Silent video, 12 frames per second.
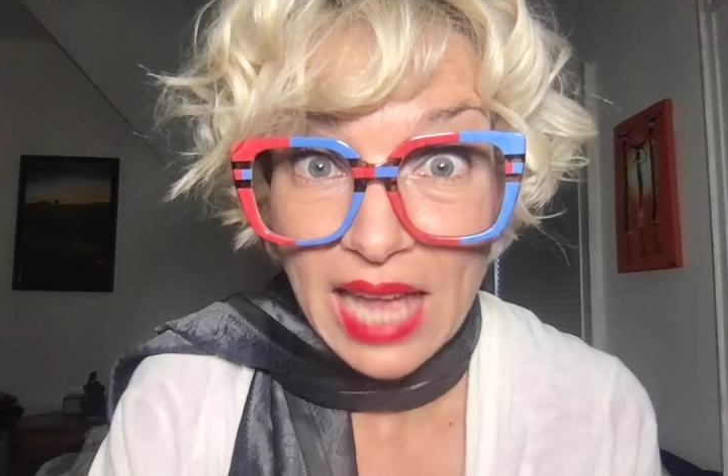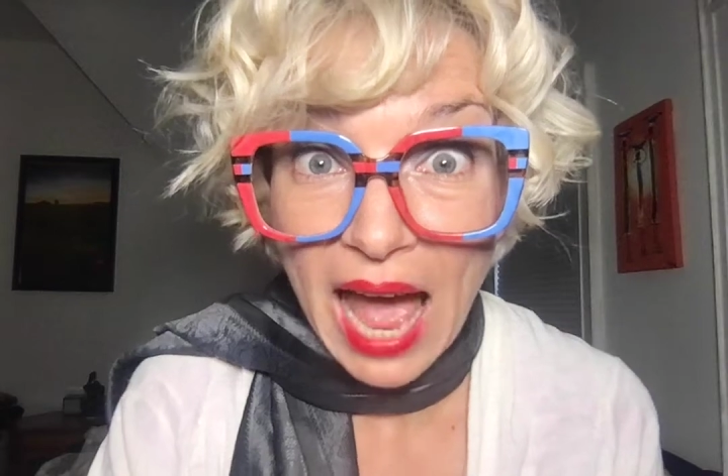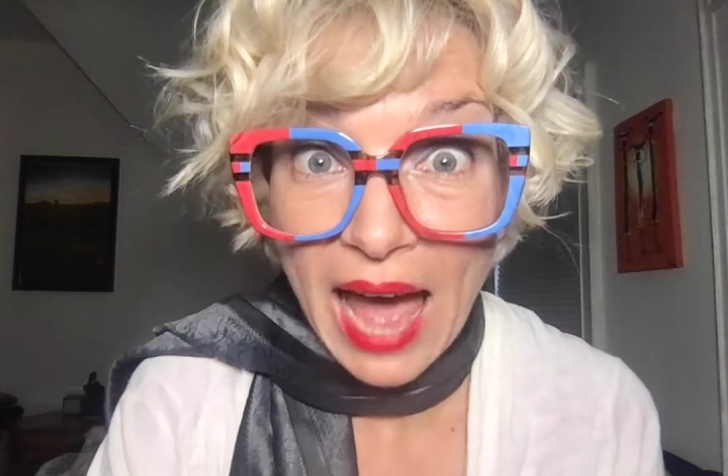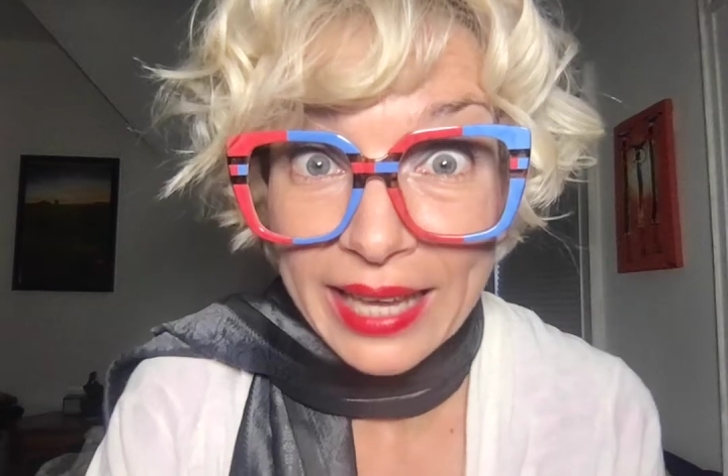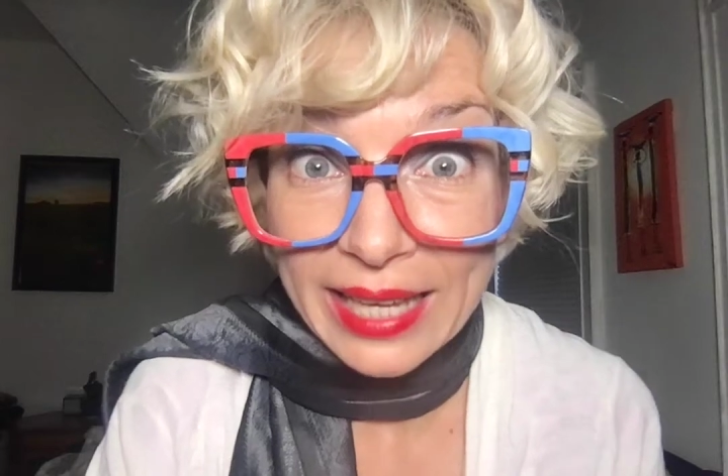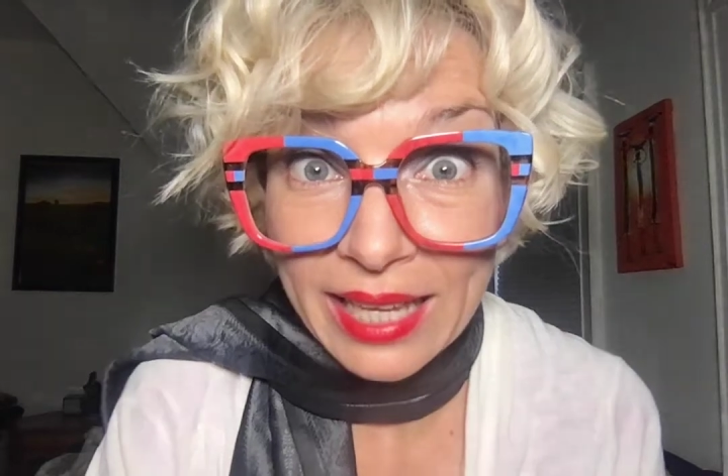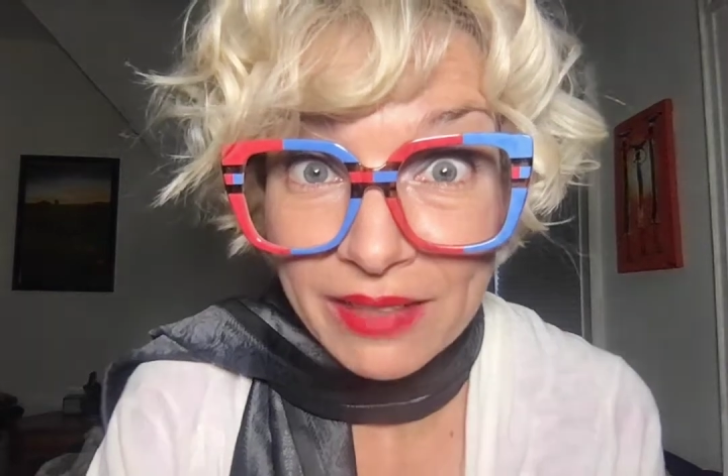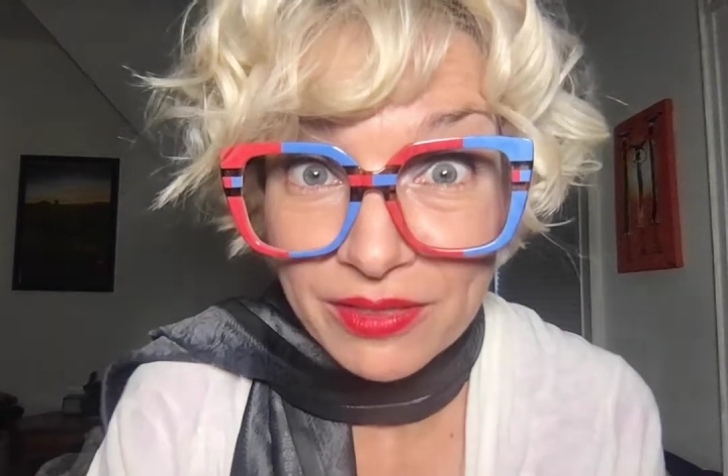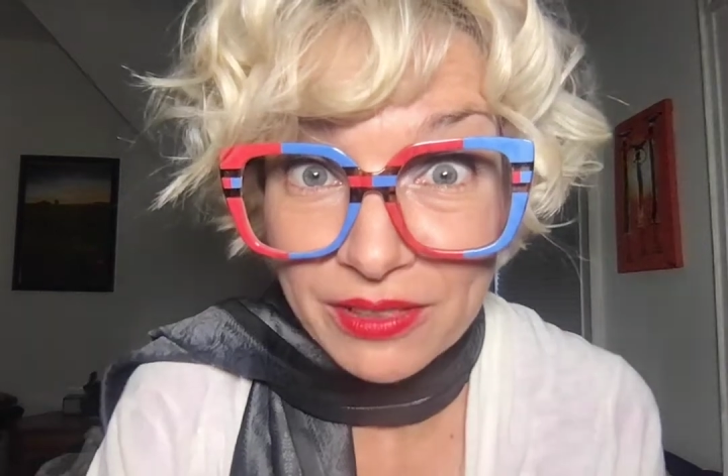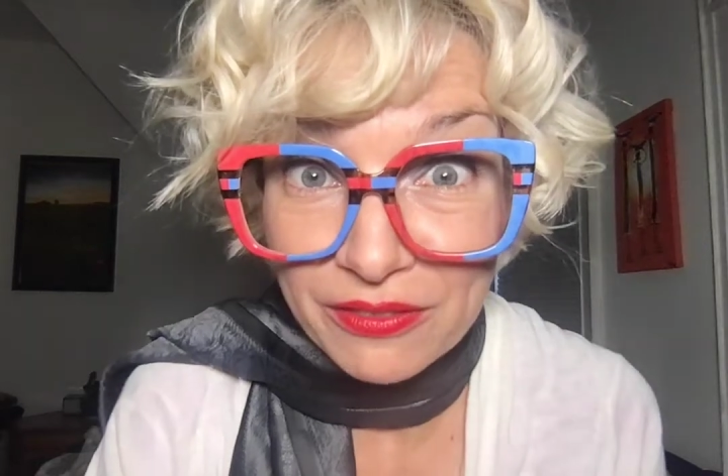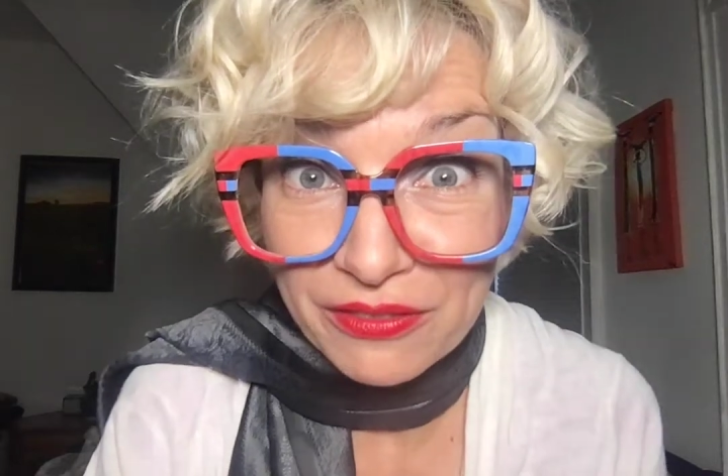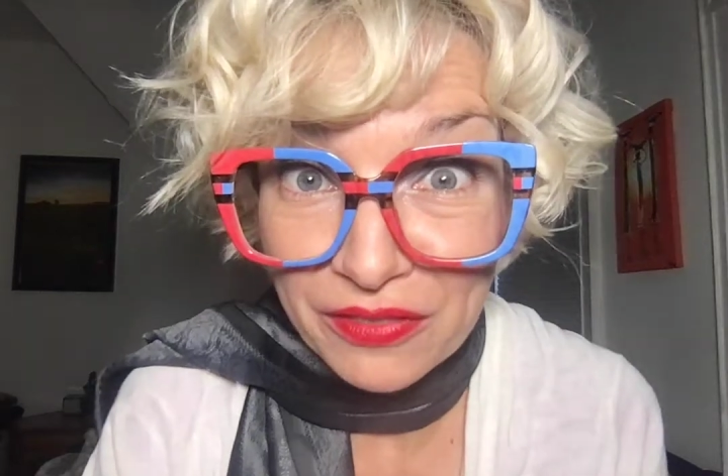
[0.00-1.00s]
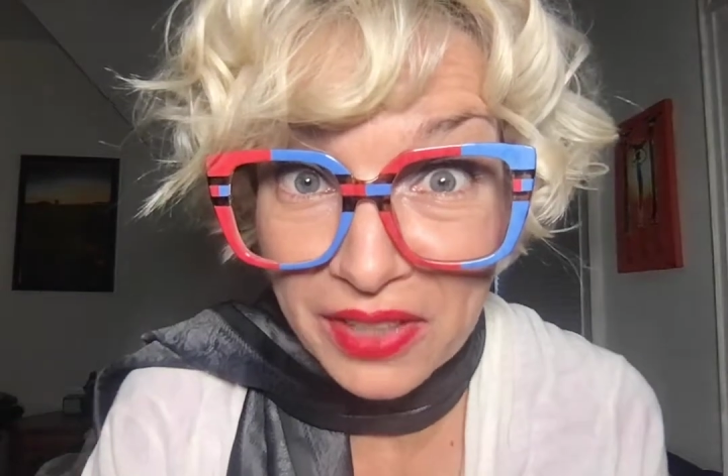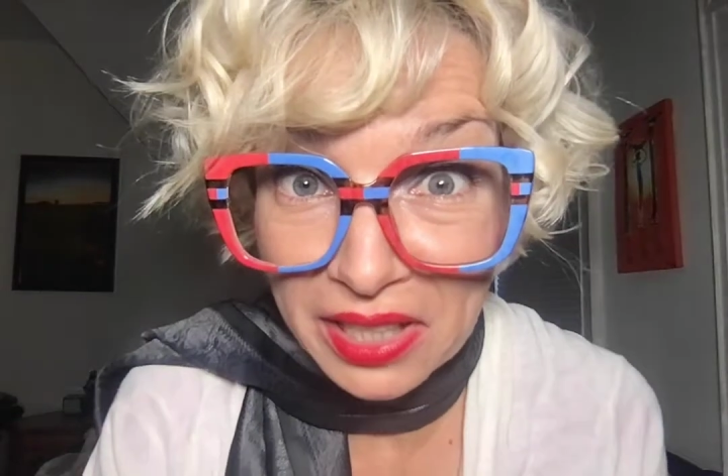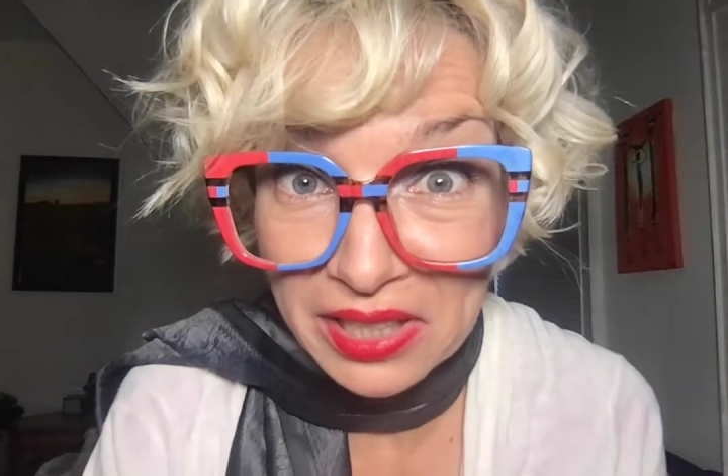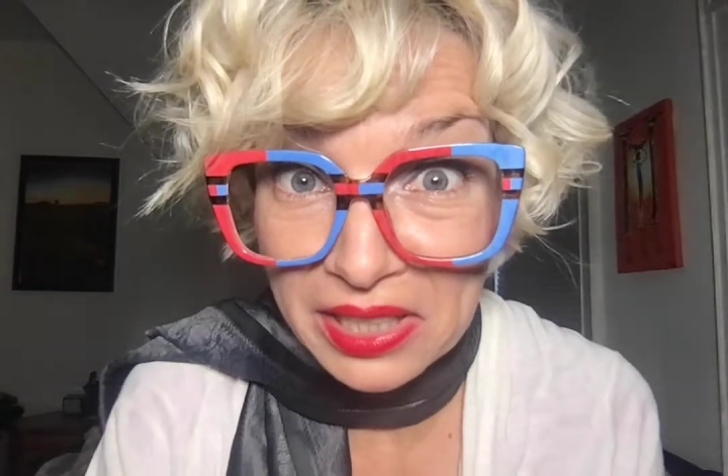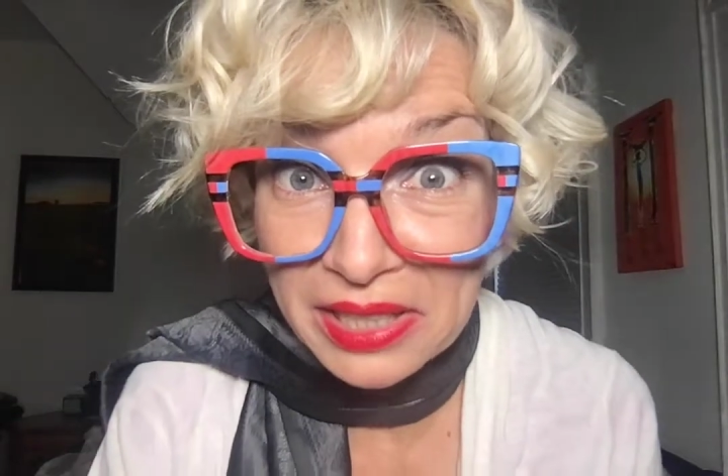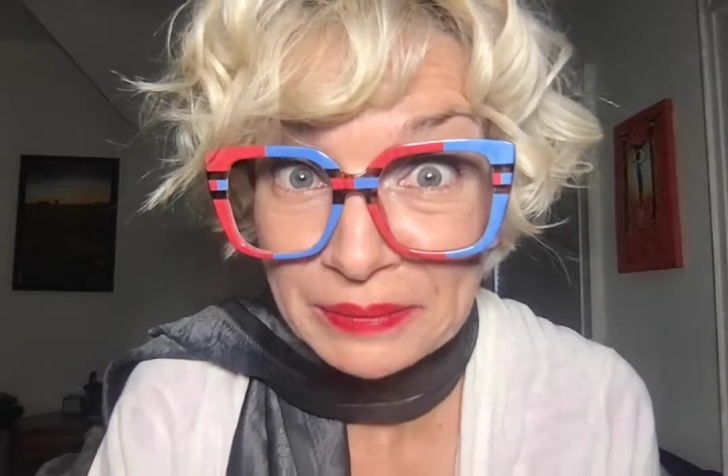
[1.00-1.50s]
I have a
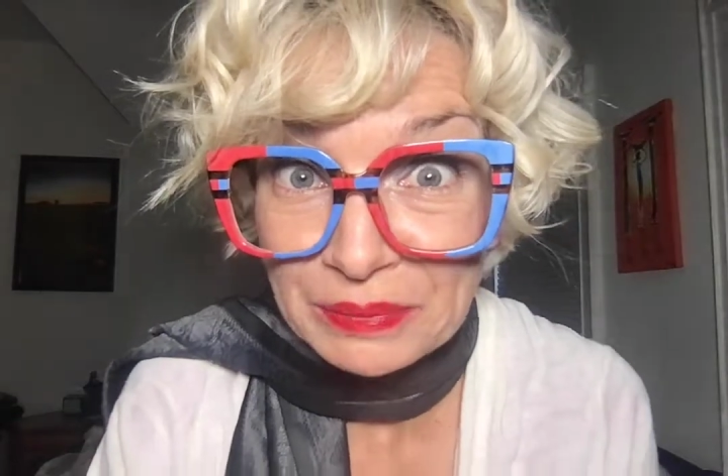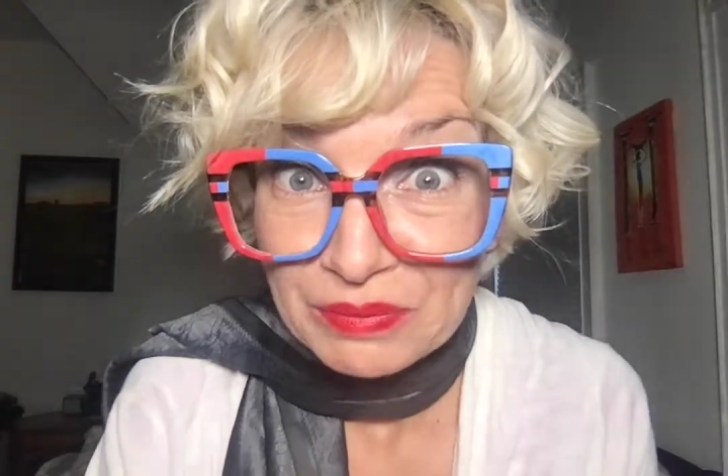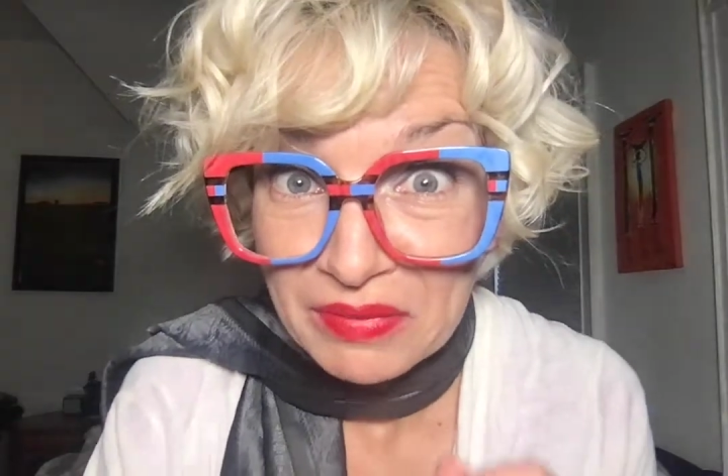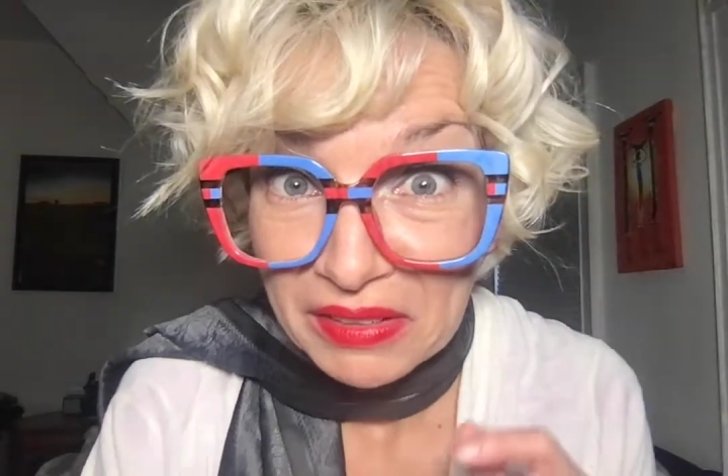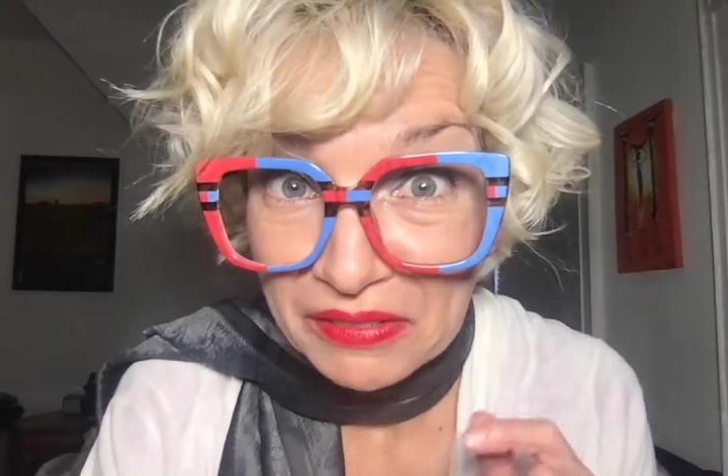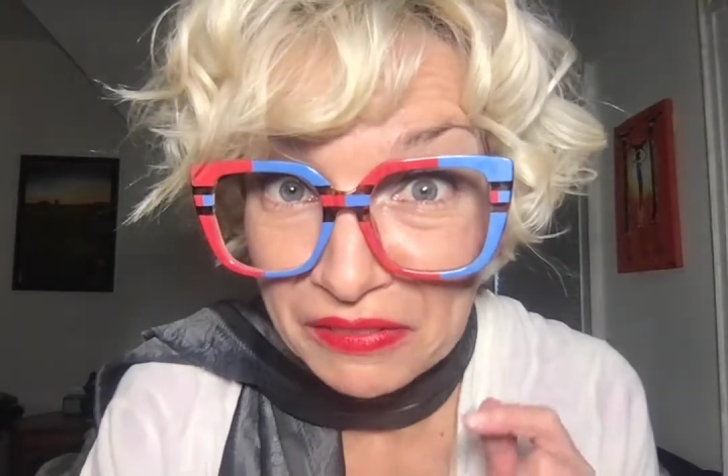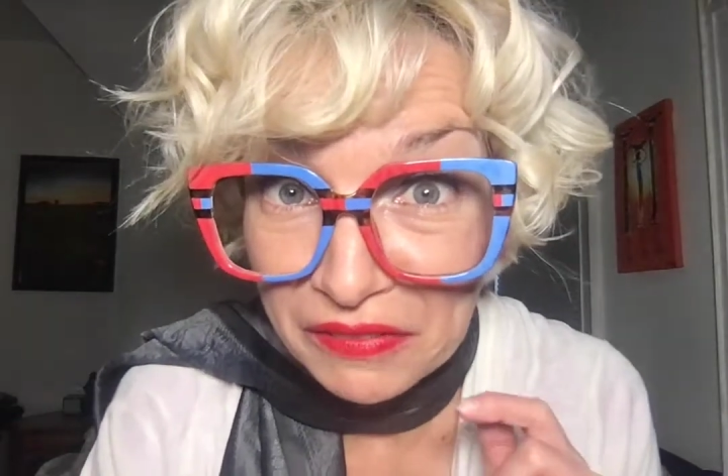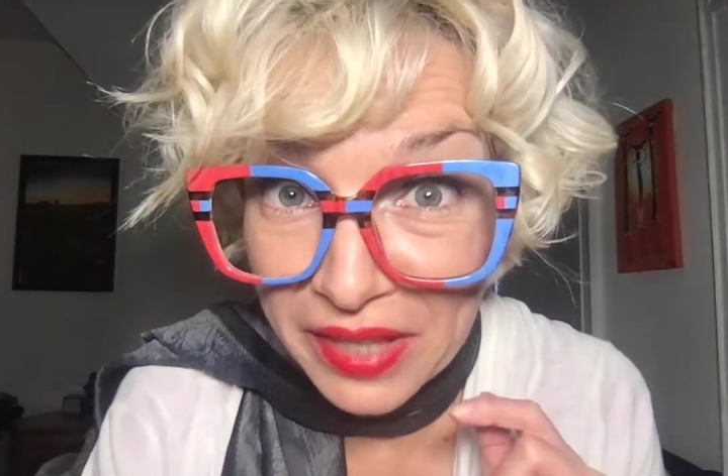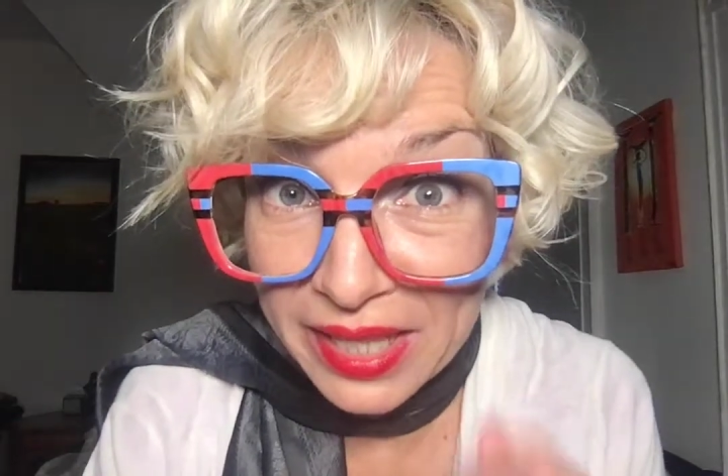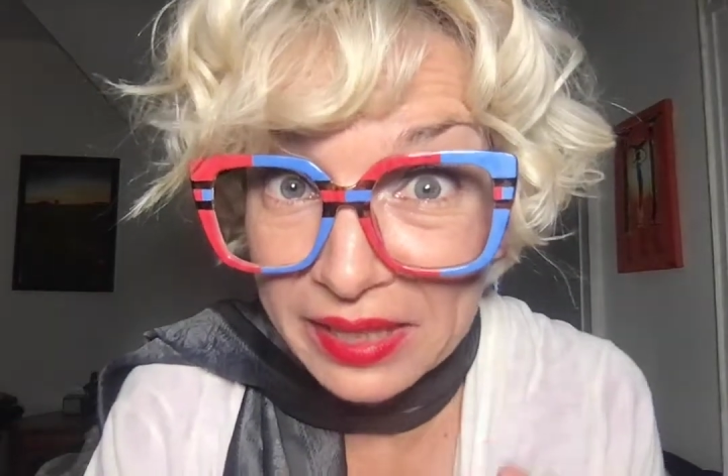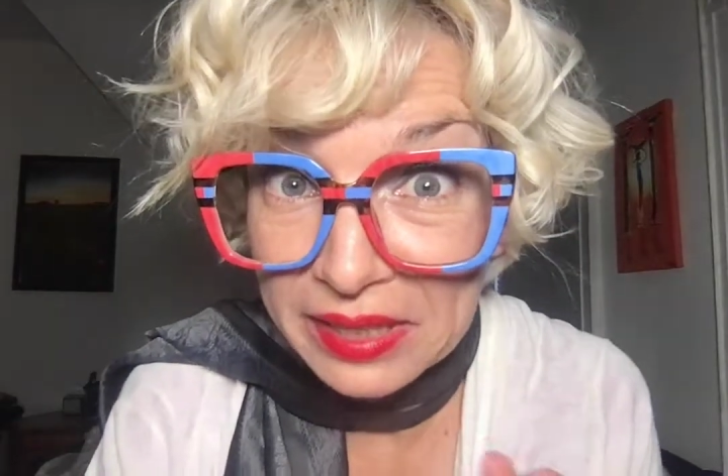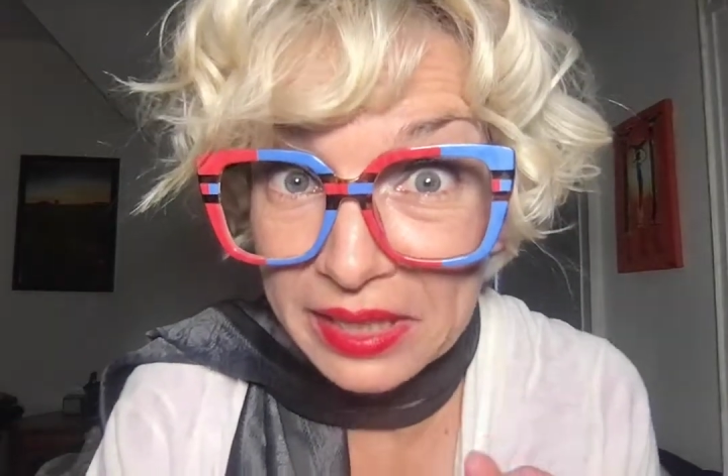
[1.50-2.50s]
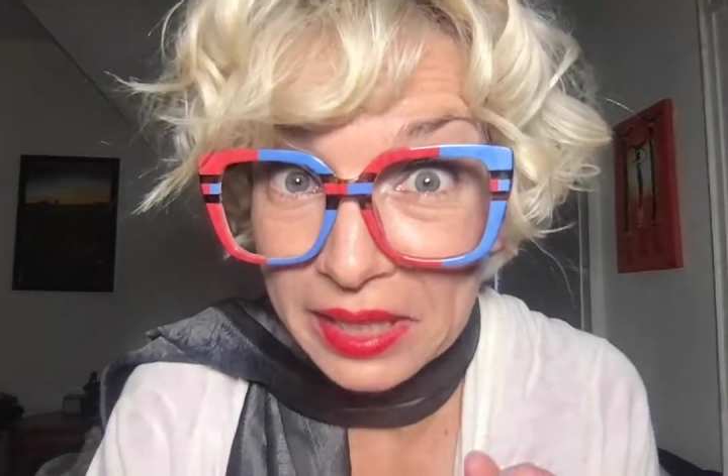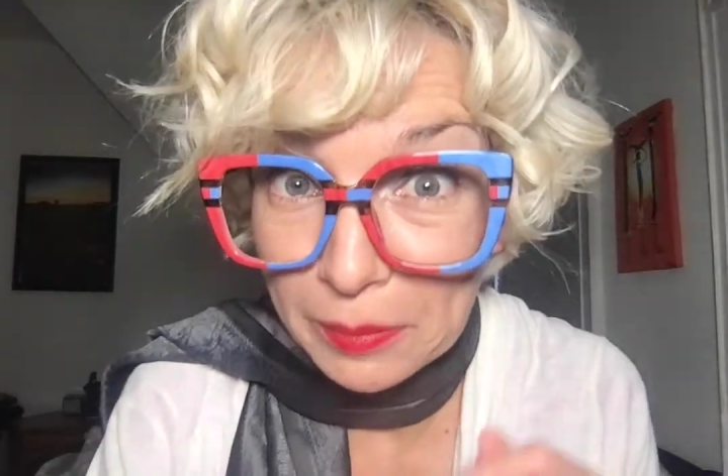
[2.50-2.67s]
very